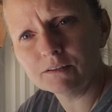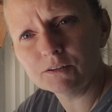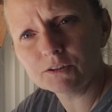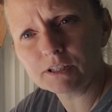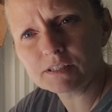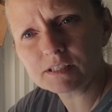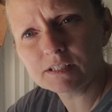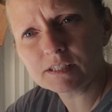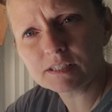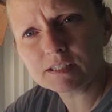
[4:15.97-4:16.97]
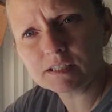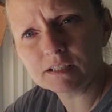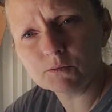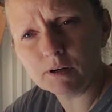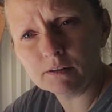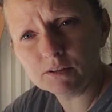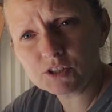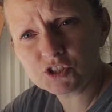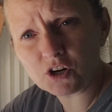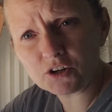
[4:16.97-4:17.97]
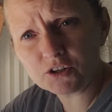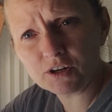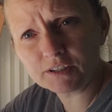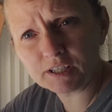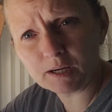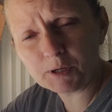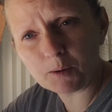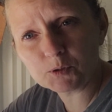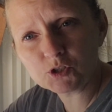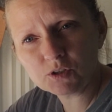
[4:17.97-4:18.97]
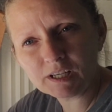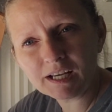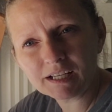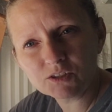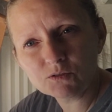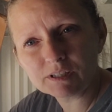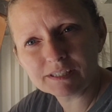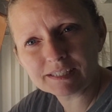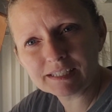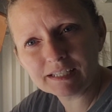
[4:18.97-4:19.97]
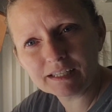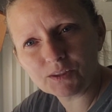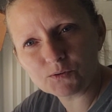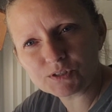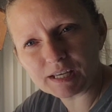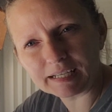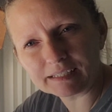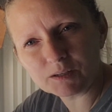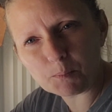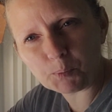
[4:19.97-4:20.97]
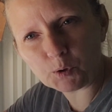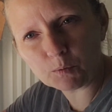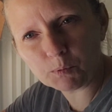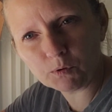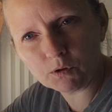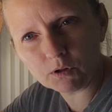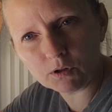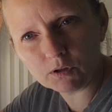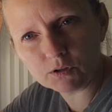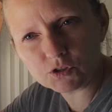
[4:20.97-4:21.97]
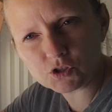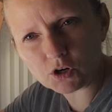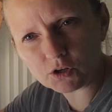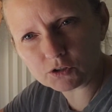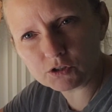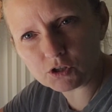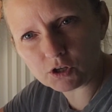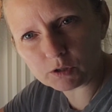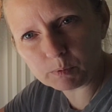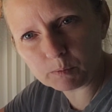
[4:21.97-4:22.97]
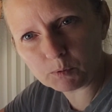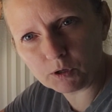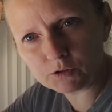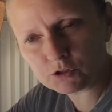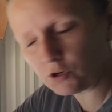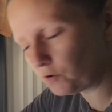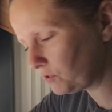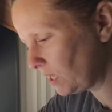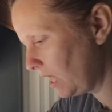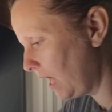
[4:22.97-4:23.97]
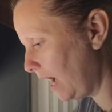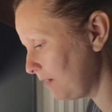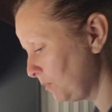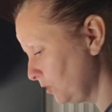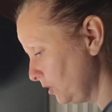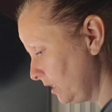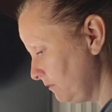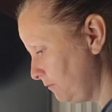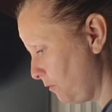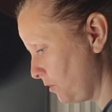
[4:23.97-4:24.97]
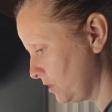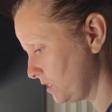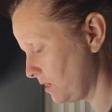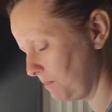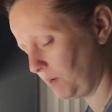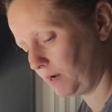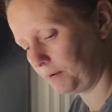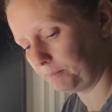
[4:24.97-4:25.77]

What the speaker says: You guys can see. Oh, it looks darker on the camera now, but you can see those like purple, dark purple undertones. I've been looking for some